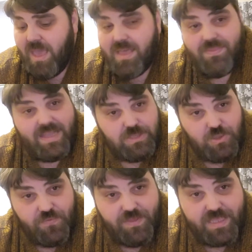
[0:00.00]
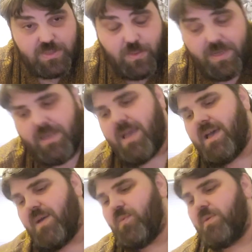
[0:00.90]
That's all for this one.
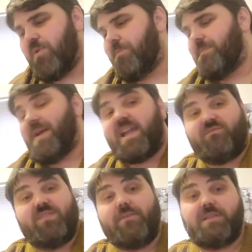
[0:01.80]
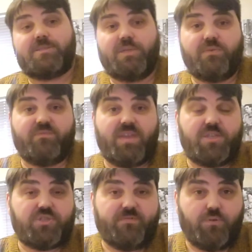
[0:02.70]
We will be back very soon for
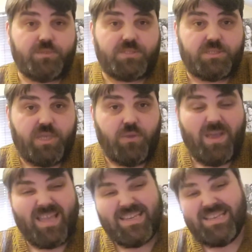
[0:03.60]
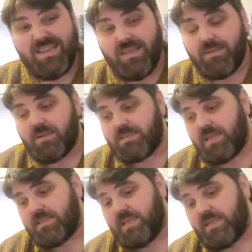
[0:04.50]
issue 42 and another
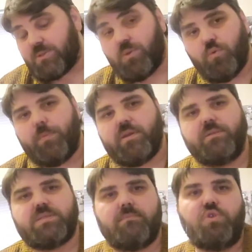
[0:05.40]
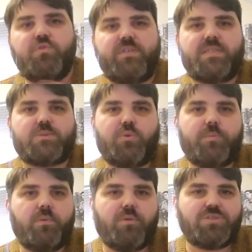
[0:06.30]
Titanic story. We'll be going to the movies. We'll be
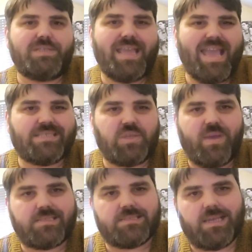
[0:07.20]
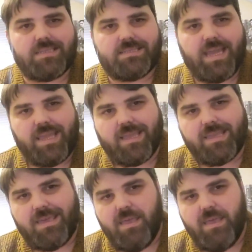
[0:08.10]
watching SOS Titanic.